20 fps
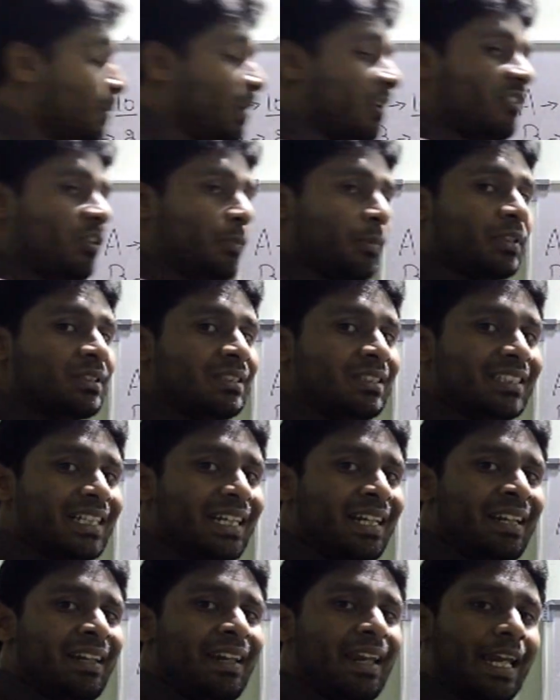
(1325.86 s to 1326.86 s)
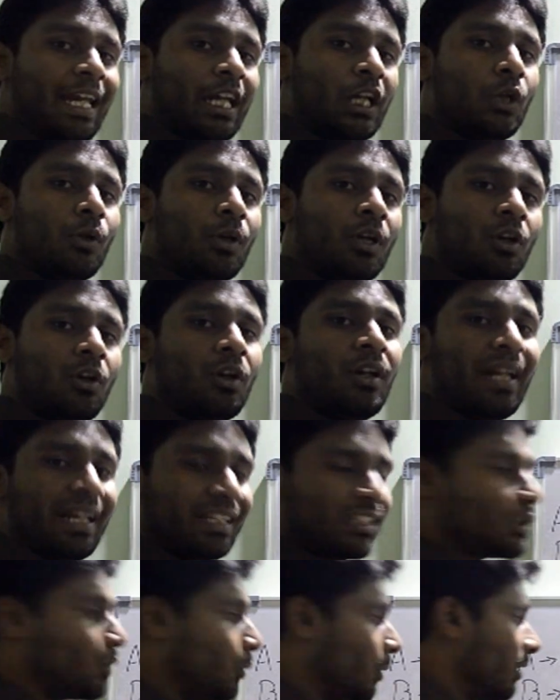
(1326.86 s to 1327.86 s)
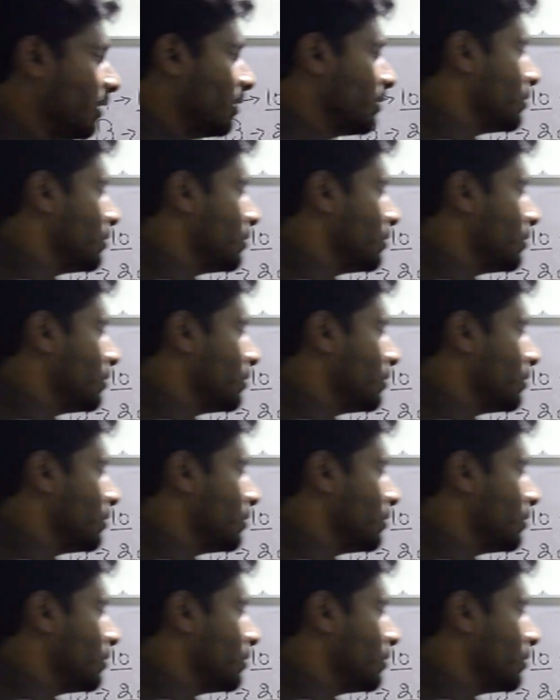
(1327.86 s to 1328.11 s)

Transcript: one of the persons getting included or excluded.